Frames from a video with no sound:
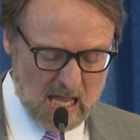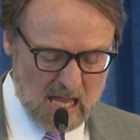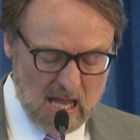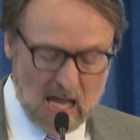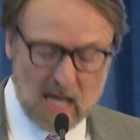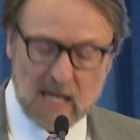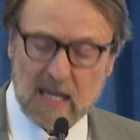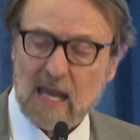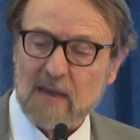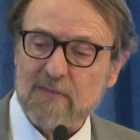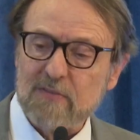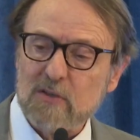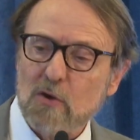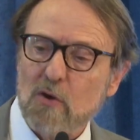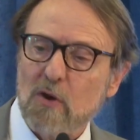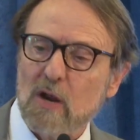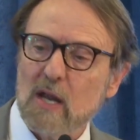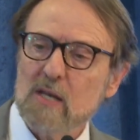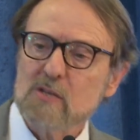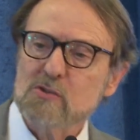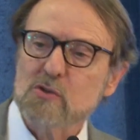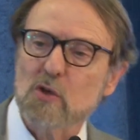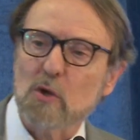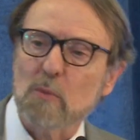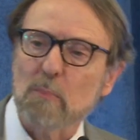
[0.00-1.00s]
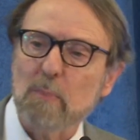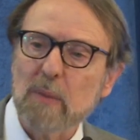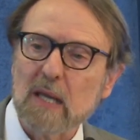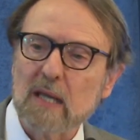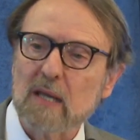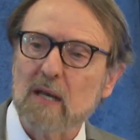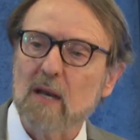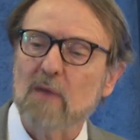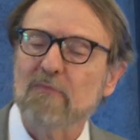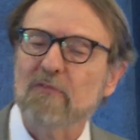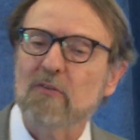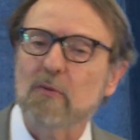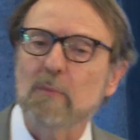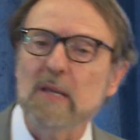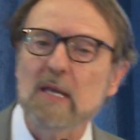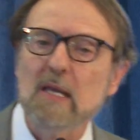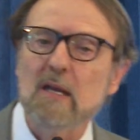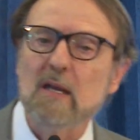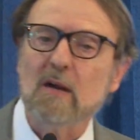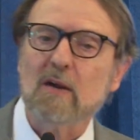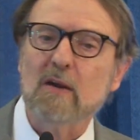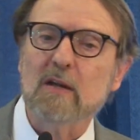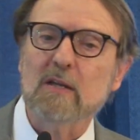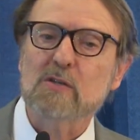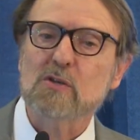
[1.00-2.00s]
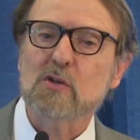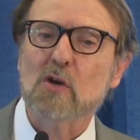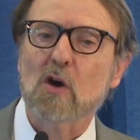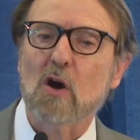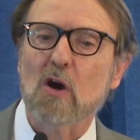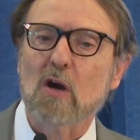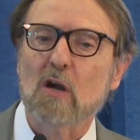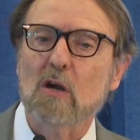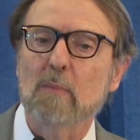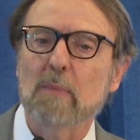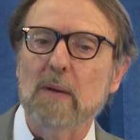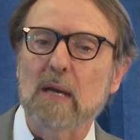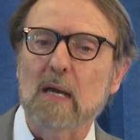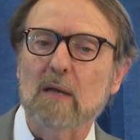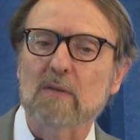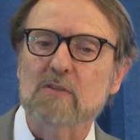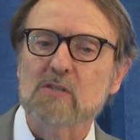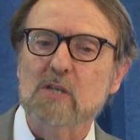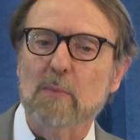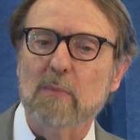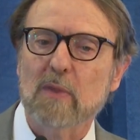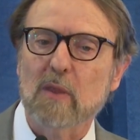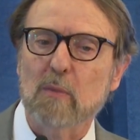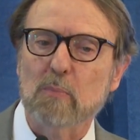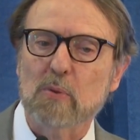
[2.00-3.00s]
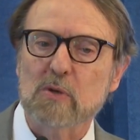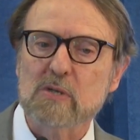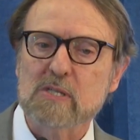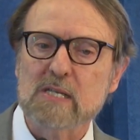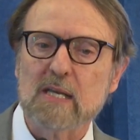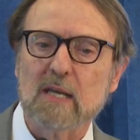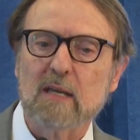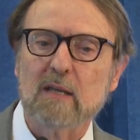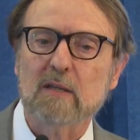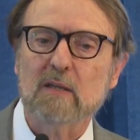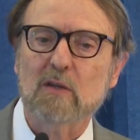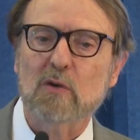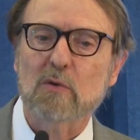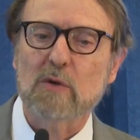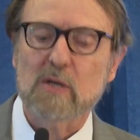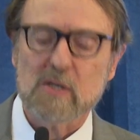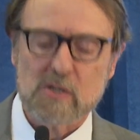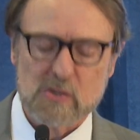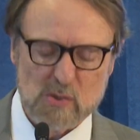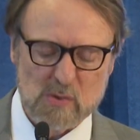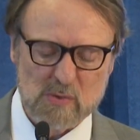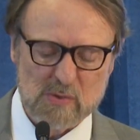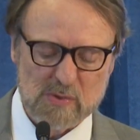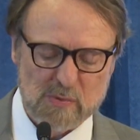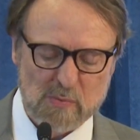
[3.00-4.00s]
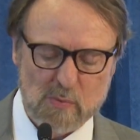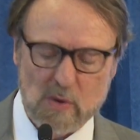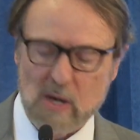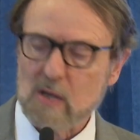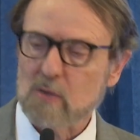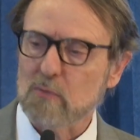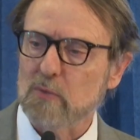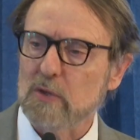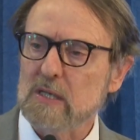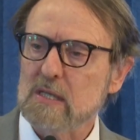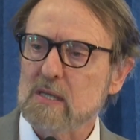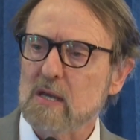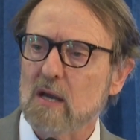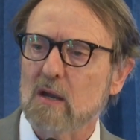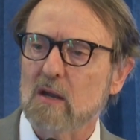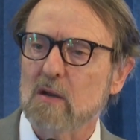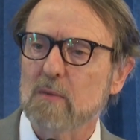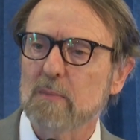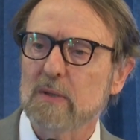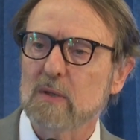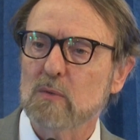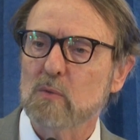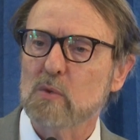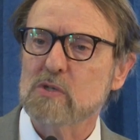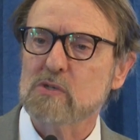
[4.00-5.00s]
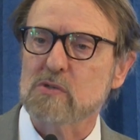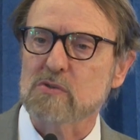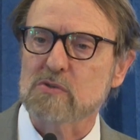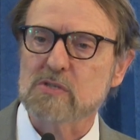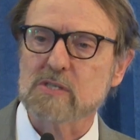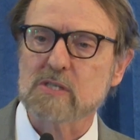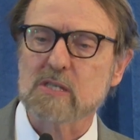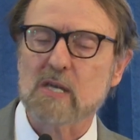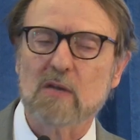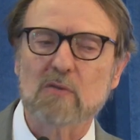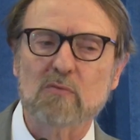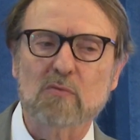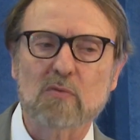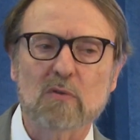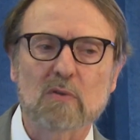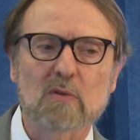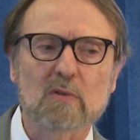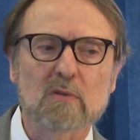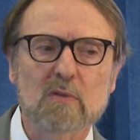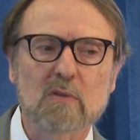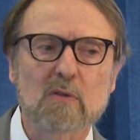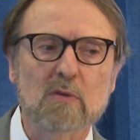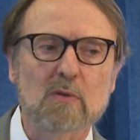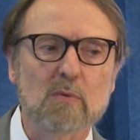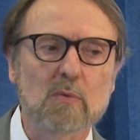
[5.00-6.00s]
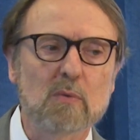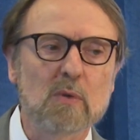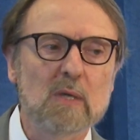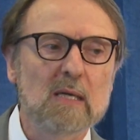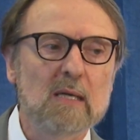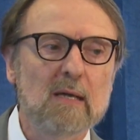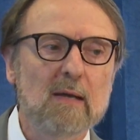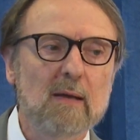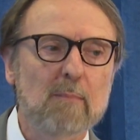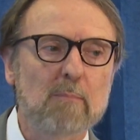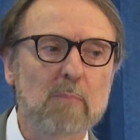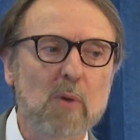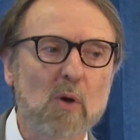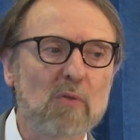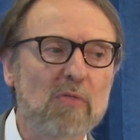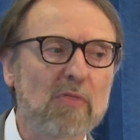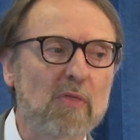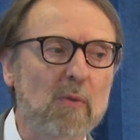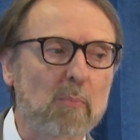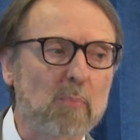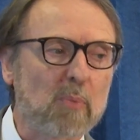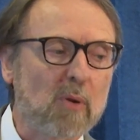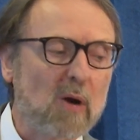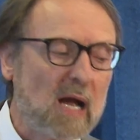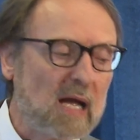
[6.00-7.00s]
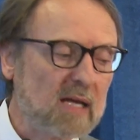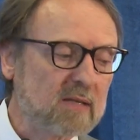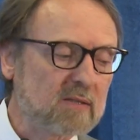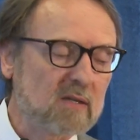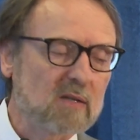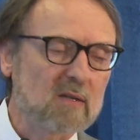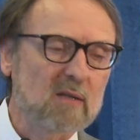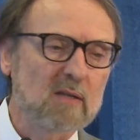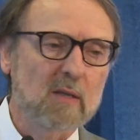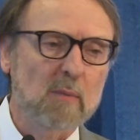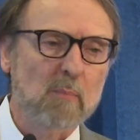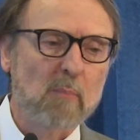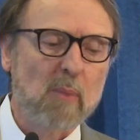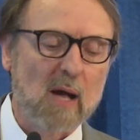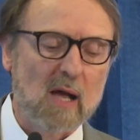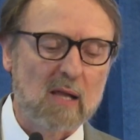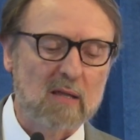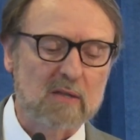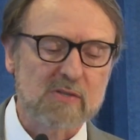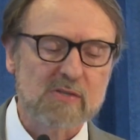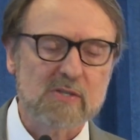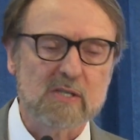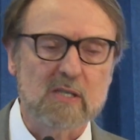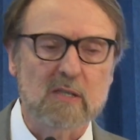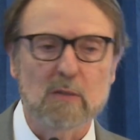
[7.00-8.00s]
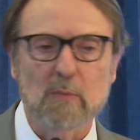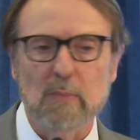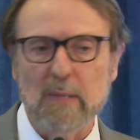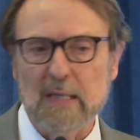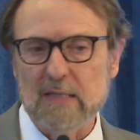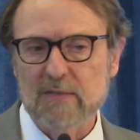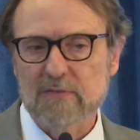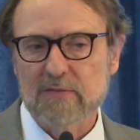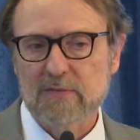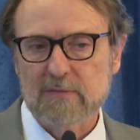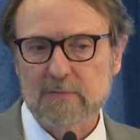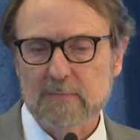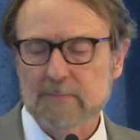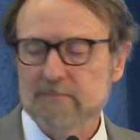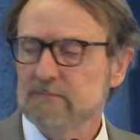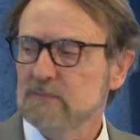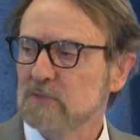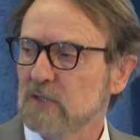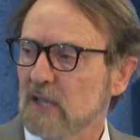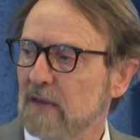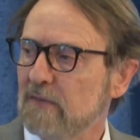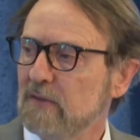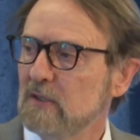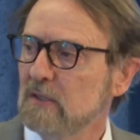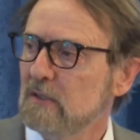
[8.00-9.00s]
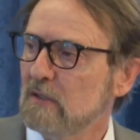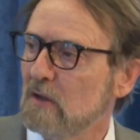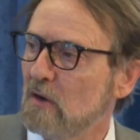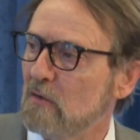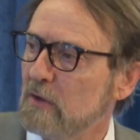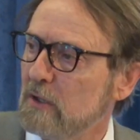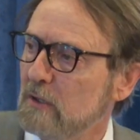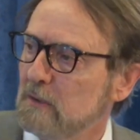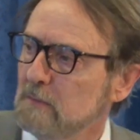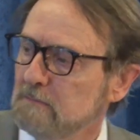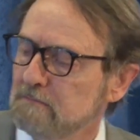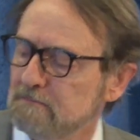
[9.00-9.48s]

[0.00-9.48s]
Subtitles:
Kevin Crane is going to pick it up from here and talk about some of the particular issues around retirement, which are central to both the practical and policy debates. Kevin, over to you.